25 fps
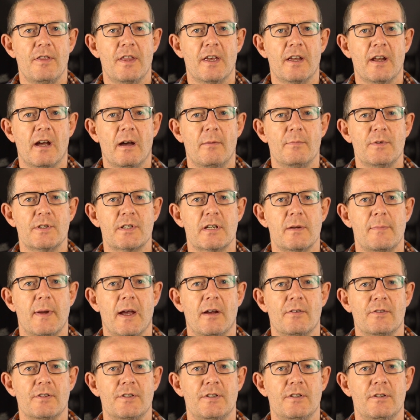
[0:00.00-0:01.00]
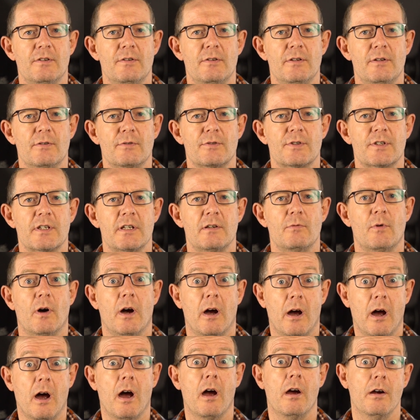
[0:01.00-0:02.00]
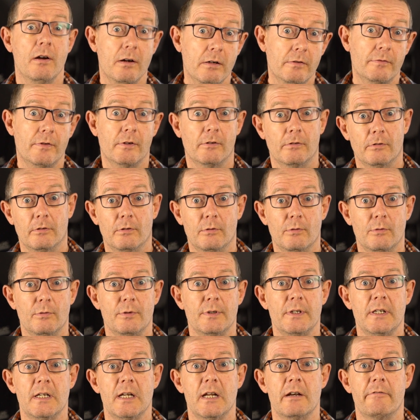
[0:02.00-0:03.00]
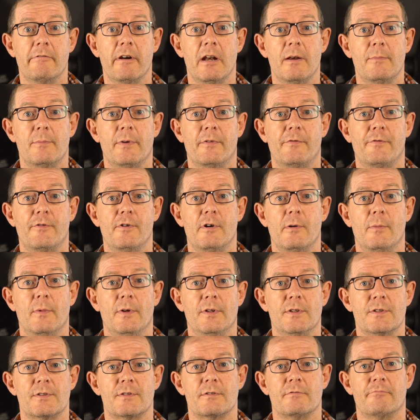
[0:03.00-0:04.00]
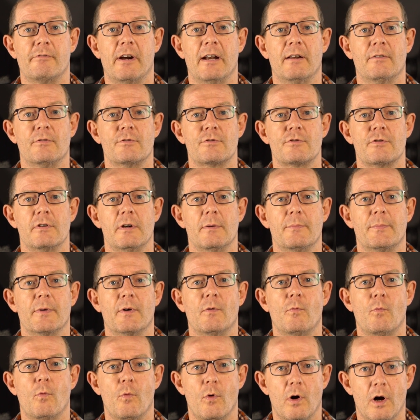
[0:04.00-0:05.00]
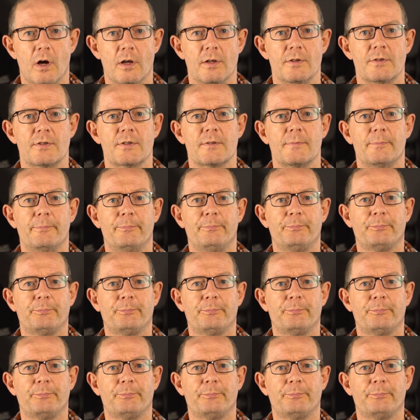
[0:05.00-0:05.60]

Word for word: that I'm just about to do, you'll see what our overall year-end performance round trip was.